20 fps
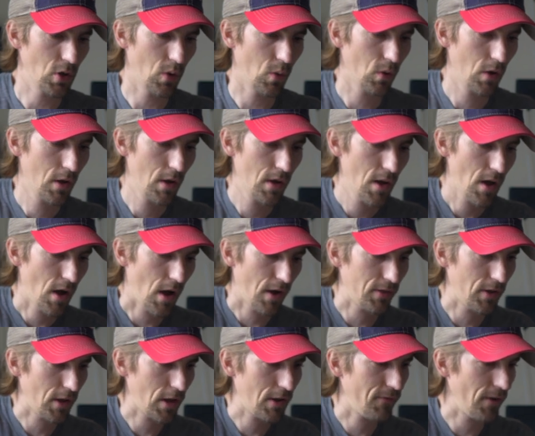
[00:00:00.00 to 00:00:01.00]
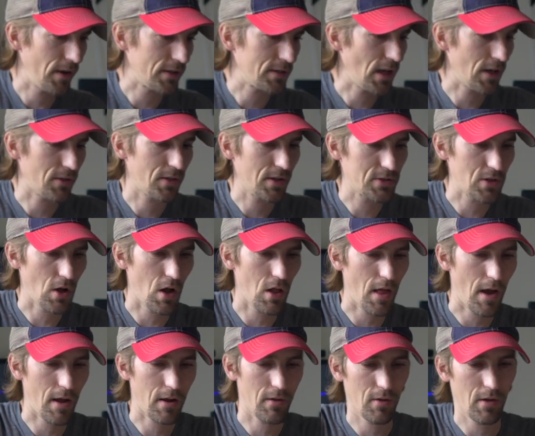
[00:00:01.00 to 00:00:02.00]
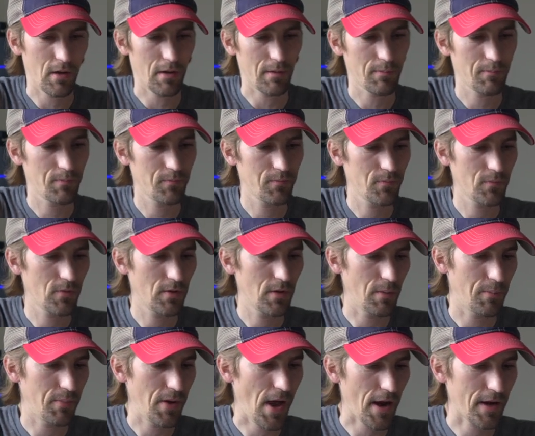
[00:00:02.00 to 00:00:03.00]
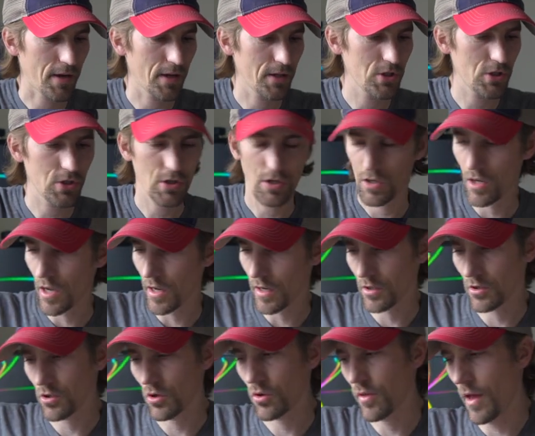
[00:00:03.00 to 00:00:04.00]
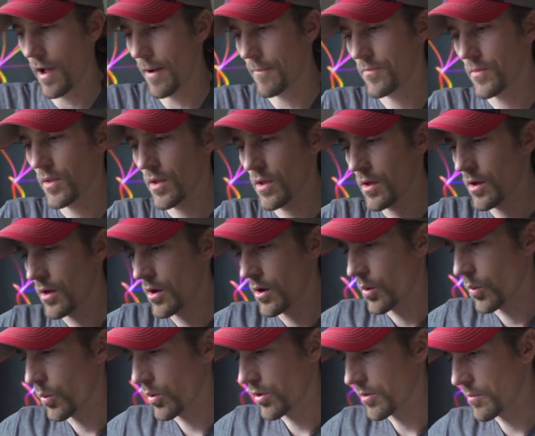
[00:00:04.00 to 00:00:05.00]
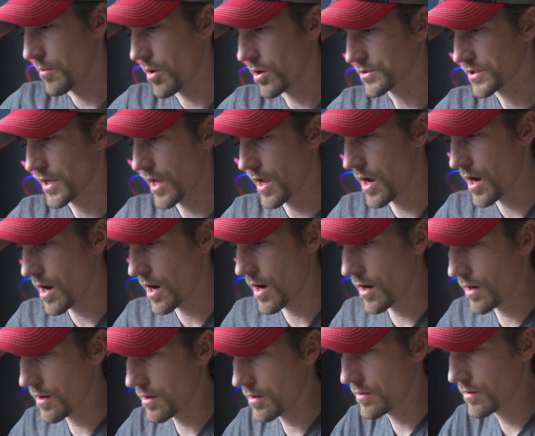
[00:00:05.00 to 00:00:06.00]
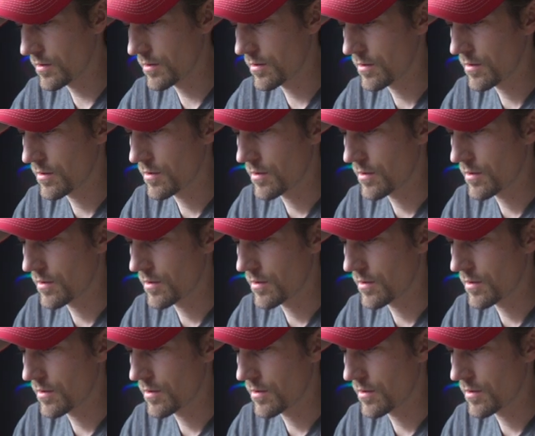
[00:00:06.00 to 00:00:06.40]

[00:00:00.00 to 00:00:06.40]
So I think if I take this all out of the package, I can do that. With the Moza Air,